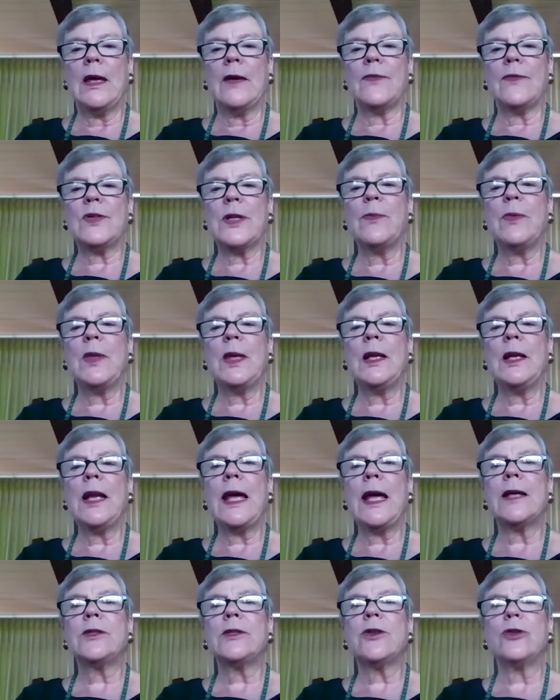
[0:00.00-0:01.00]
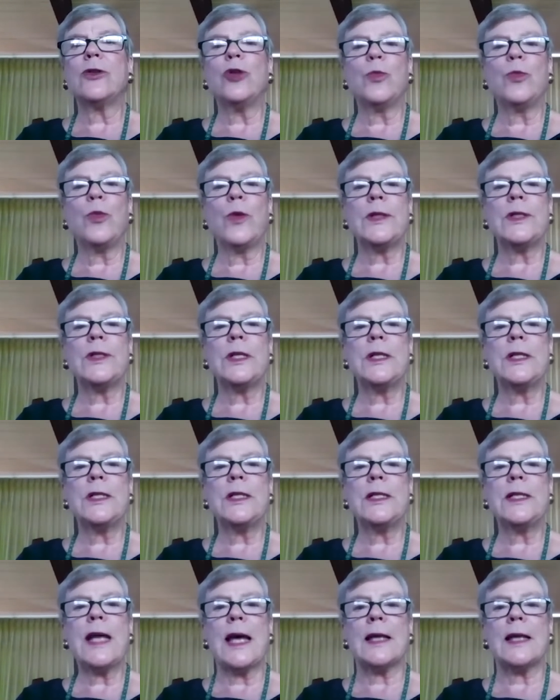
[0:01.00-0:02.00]
if something lands on your
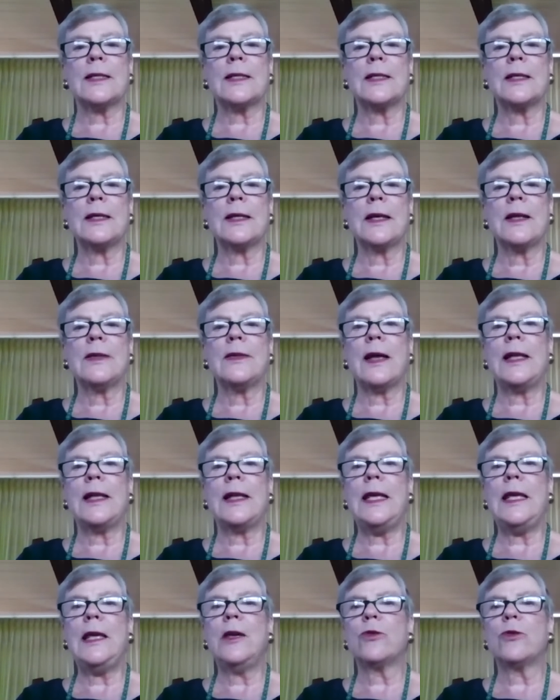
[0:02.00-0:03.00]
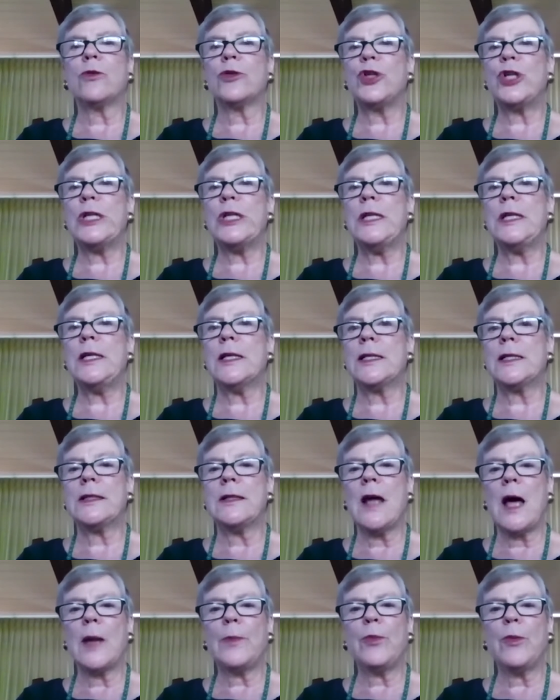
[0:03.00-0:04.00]
president's desk that he or she is
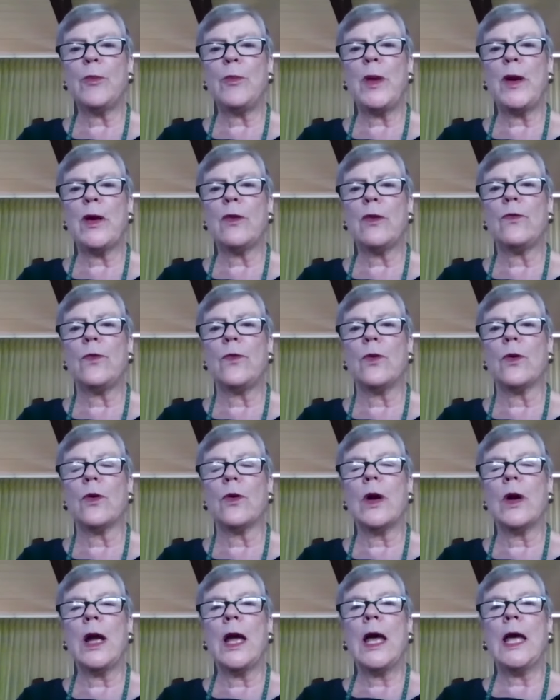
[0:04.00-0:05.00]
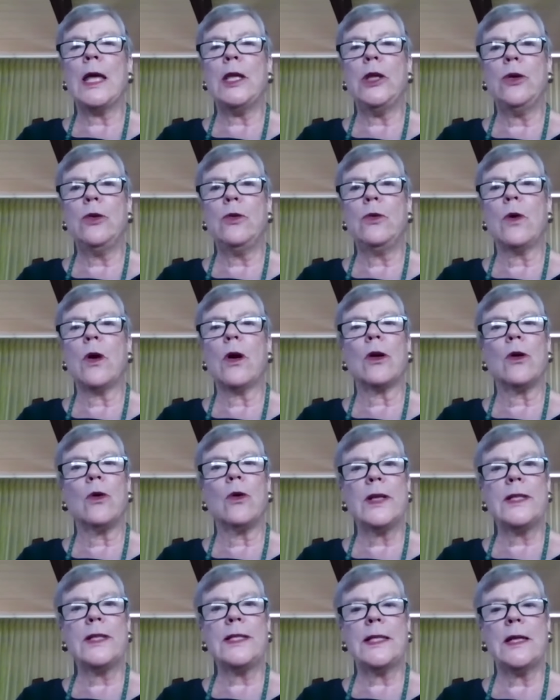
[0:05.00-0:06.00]
not prepared for, you are
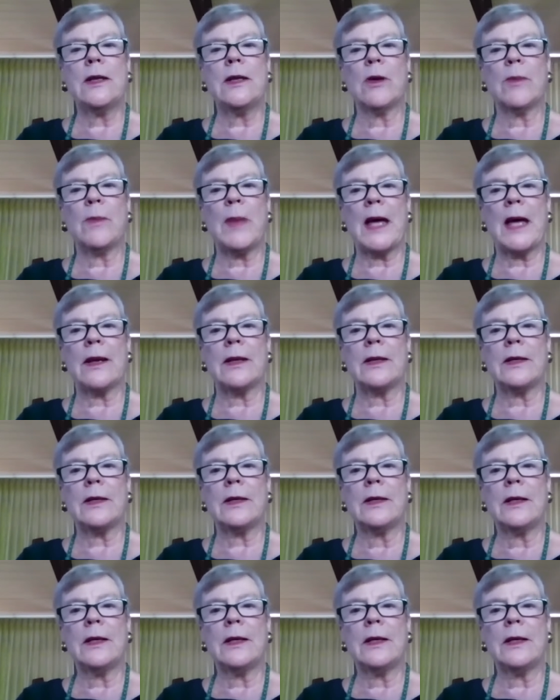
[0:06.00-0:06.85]
going to hear about it.